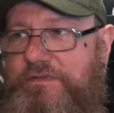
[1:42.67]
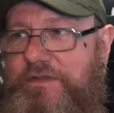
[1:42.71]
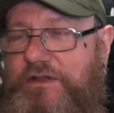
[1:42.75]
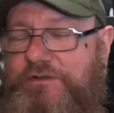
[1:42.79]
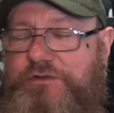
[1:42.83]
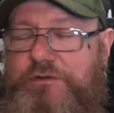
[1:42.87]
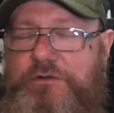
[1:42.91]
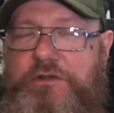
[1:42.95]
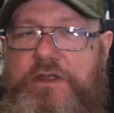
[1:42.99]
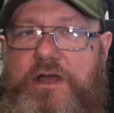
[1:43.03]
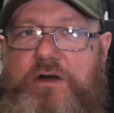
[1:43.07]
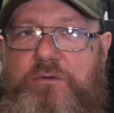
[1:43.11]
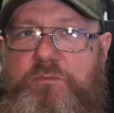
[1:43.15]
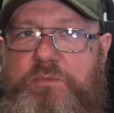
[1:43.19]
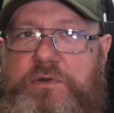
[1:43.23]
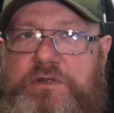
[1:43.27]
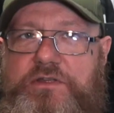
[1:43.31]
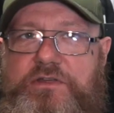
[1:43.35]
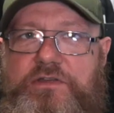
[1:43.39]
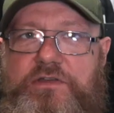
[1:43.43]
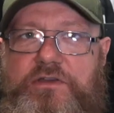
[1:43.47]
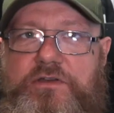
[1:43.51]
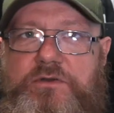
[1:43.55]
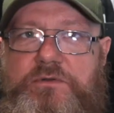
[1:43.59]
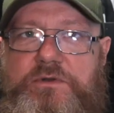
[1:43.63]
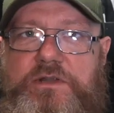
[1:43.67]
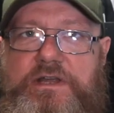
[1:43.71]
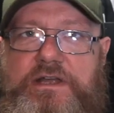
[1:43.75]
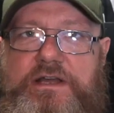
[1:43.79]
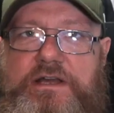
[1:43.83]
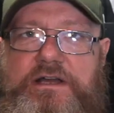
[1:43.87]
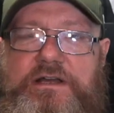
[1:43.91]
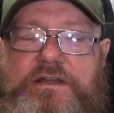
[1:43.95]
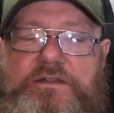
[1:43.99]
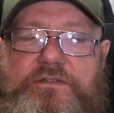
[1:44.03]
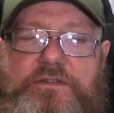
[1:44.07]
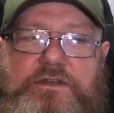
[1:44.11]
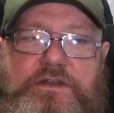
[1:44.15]
They do the Old
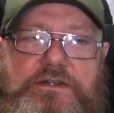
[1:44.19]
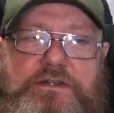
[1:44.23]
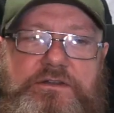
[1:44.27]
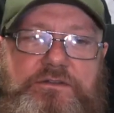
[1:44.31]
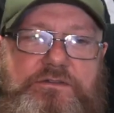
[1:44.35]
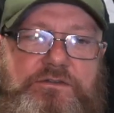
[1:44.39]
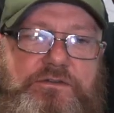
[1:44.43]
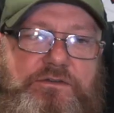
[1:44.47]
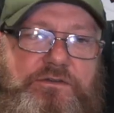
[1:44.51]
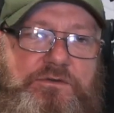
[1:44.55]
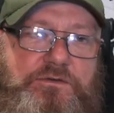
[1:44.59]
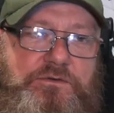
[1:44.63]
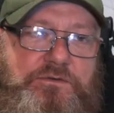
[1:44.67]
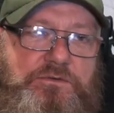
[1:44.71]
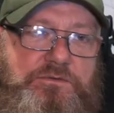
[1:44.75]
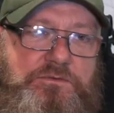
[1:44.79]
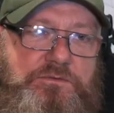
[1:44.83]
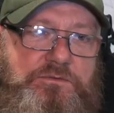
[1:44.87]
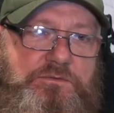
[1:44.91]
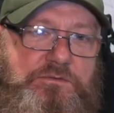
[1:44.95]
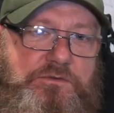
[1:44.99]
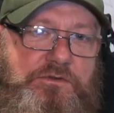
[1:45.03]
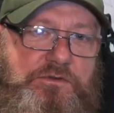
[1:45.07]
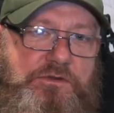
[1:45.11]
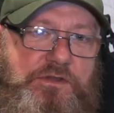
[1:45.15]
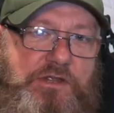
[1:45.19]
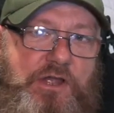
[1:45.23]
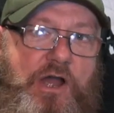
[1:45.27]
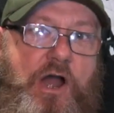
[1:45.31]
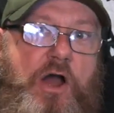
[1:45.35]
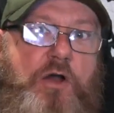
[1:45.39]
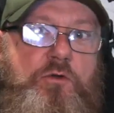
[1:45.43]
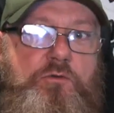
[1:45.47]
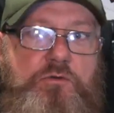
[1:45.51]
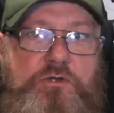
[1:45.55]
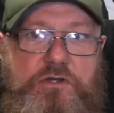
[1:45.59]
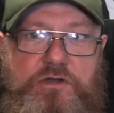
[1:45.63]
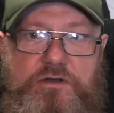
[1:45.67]
Peculiar, they do the
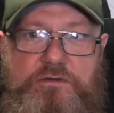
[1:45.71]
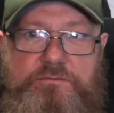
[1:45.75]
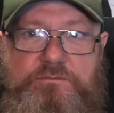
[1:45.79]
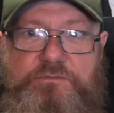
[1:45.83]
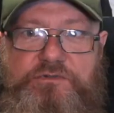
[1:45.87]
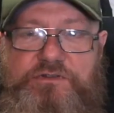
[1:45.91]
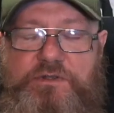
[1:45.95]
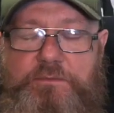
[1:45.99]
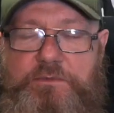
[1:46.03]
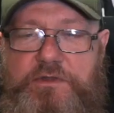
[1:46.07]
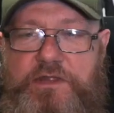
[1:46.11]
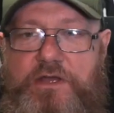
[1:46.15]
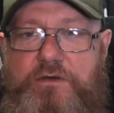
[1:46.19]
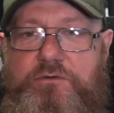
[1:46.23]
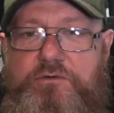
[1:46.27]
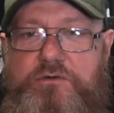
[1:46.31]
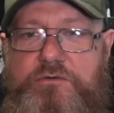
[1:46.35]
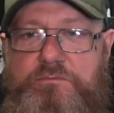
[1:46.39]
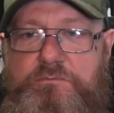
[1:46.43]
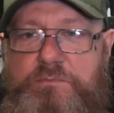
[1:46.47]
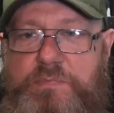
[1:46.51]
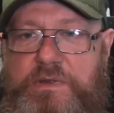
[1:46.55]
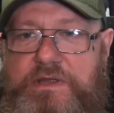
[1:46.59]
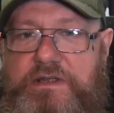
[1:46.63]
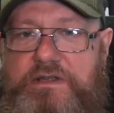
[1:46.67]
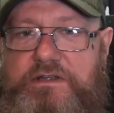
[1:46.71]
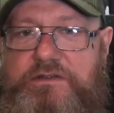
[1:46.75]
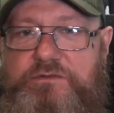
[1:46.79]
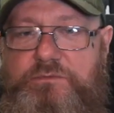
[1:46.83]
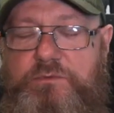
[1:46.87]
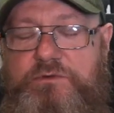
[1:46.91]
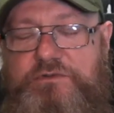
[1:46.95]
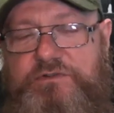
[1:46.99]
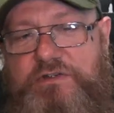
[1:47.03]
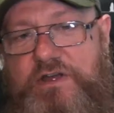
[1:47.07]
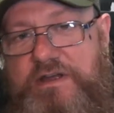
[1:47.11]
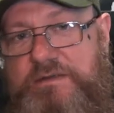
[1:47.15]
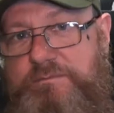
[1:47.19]
Oakham, some of the Oakham beers,
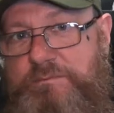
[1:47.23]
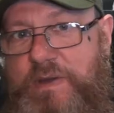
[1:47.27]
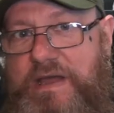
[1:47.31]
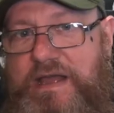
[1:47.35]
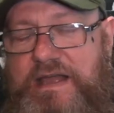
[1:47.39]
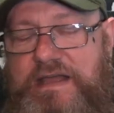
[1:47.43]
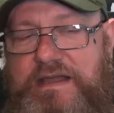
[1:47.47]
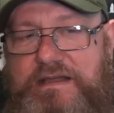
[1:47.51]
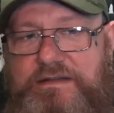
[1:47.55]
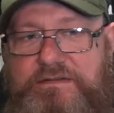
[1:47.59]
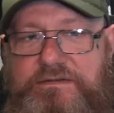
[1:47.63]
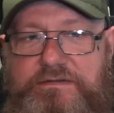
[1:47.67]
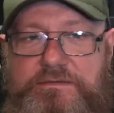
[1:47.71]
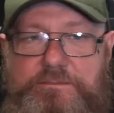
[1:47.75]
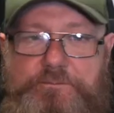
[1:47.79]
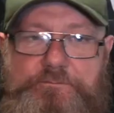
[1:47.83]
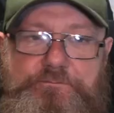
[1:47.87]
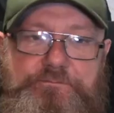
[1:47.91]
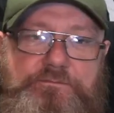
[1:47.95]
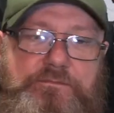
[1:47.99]
which ain't bad.